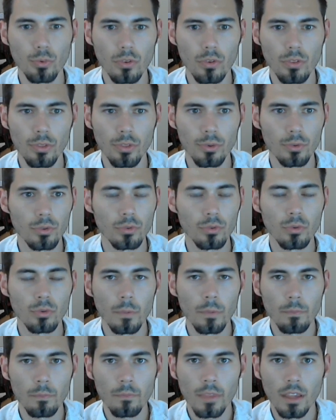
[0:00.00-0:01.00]
through
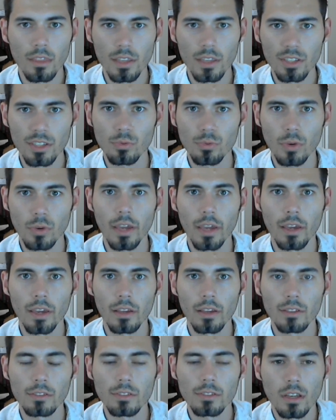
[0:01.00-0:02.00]
these
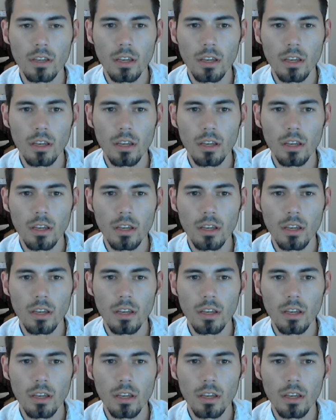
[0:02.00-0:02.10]
raids.